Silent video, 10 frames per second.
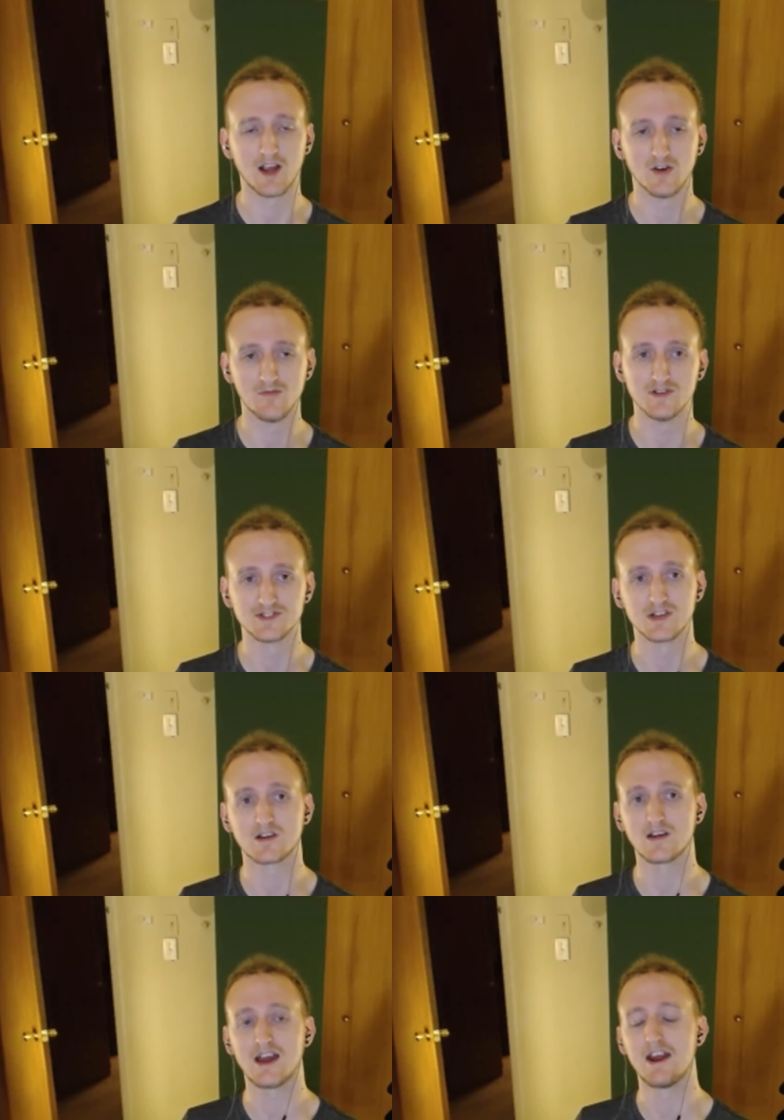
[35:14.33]
own
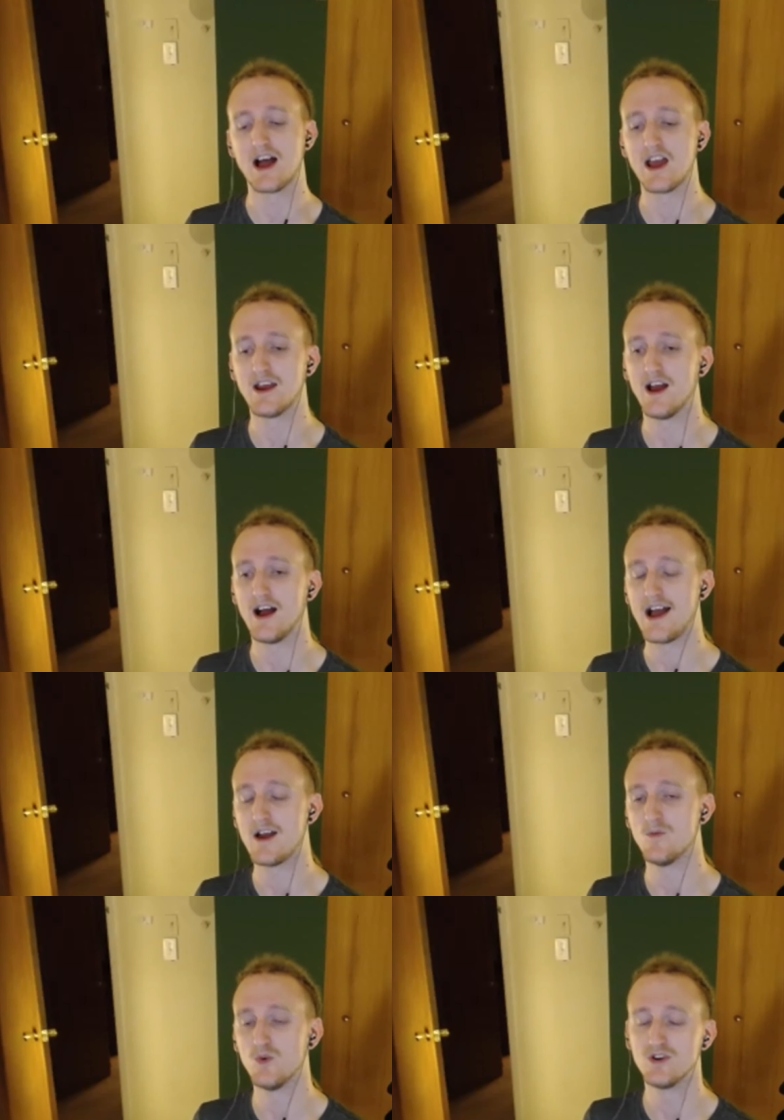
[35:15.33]
music, and I
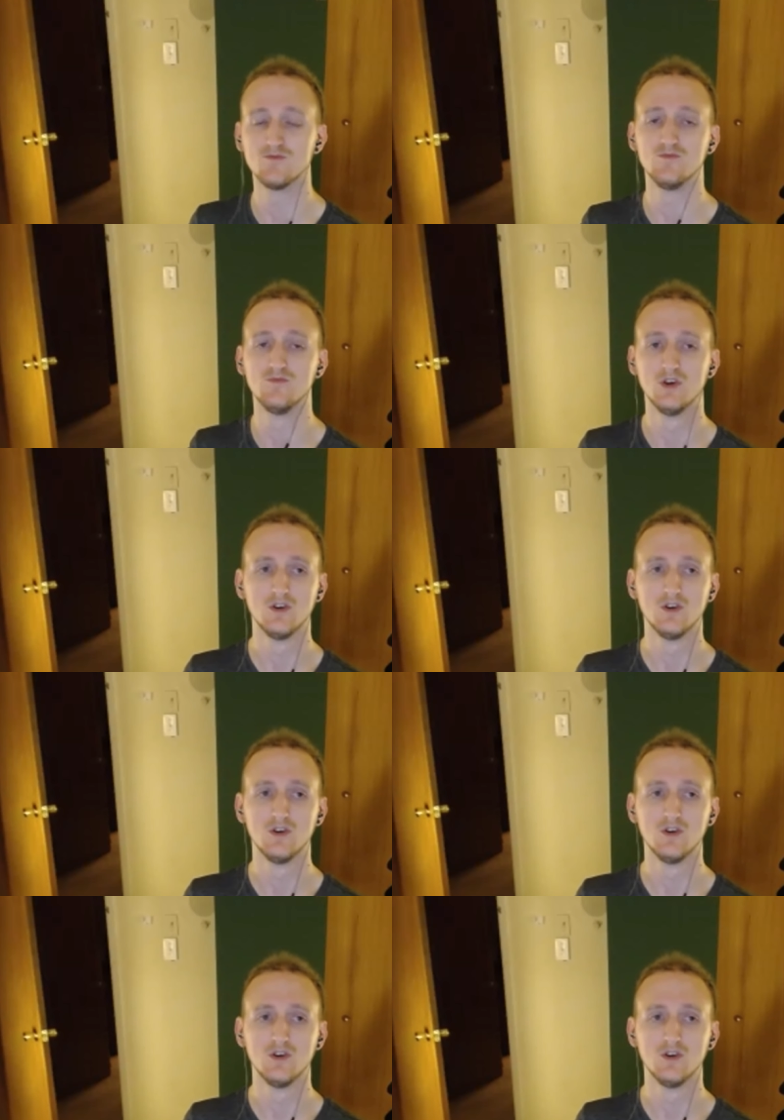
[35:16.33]
wouldn't